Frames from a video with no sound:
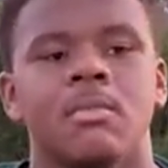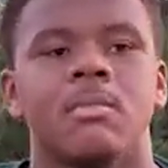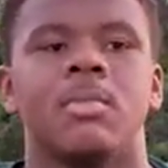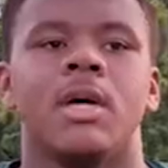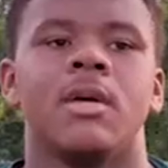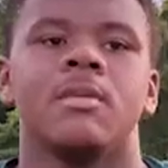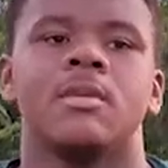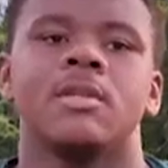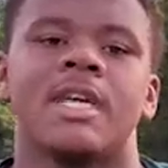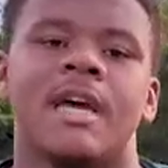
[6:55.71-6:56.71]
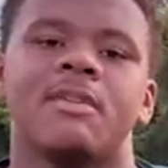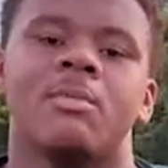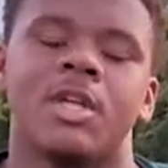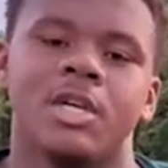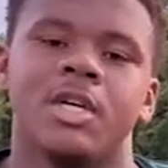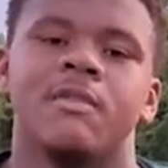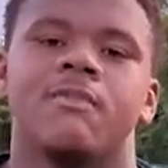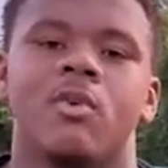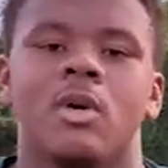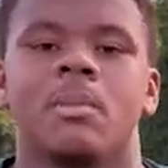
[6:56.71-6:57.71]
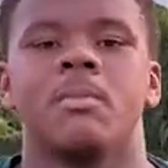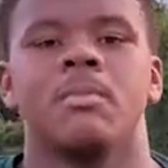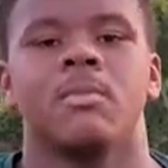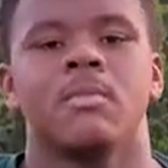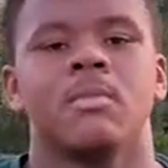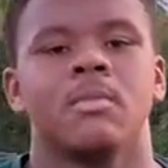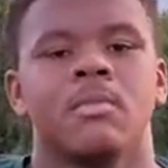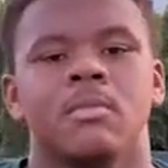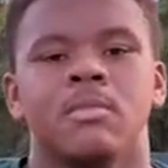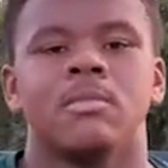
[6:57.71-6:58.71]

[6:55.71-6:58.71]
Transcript: more wins for the team, but not for the team,